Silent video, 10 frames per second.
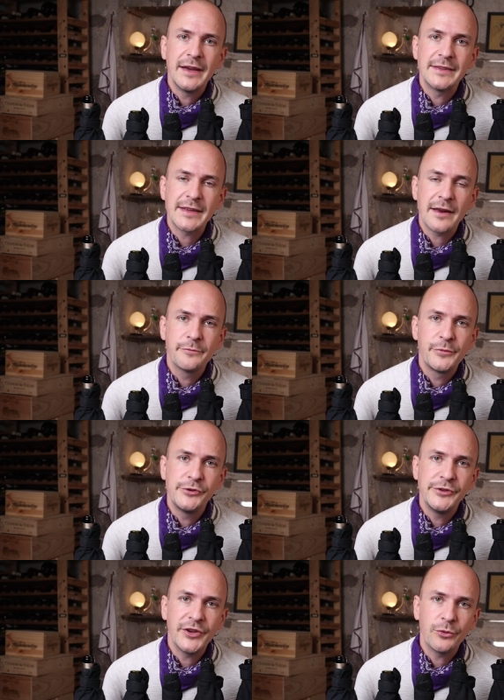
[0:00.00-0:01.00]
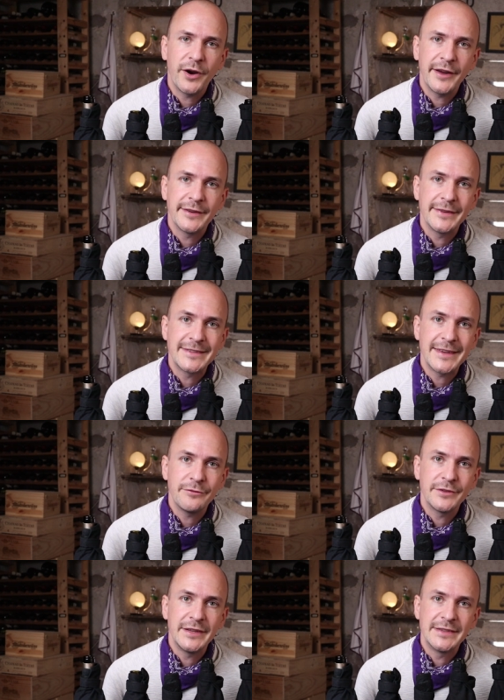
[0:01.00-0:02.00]
It started producing wine in the
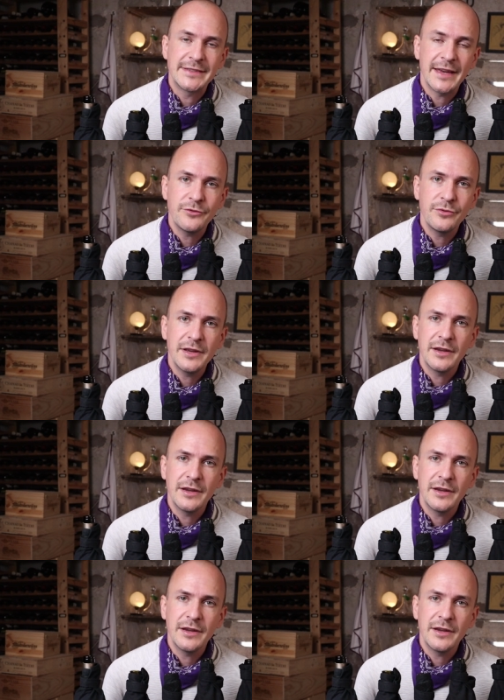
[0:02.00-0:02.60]
seventeenth century,